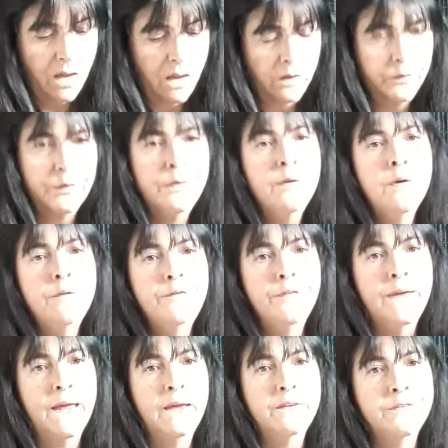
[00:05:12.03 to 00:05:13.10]
do not
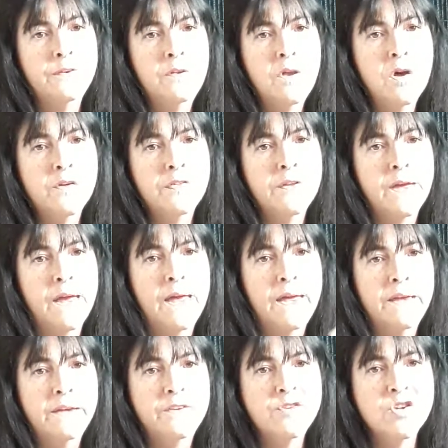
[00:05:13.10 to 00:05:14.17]
forget to lock the
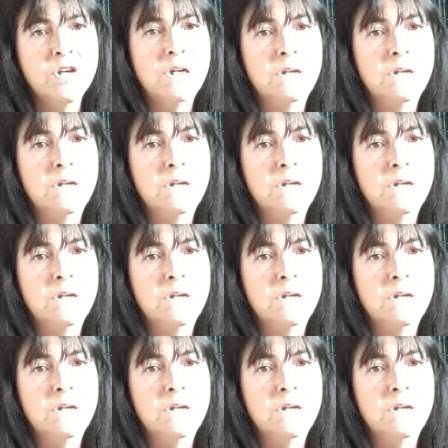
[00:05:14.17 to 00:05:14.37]
cage.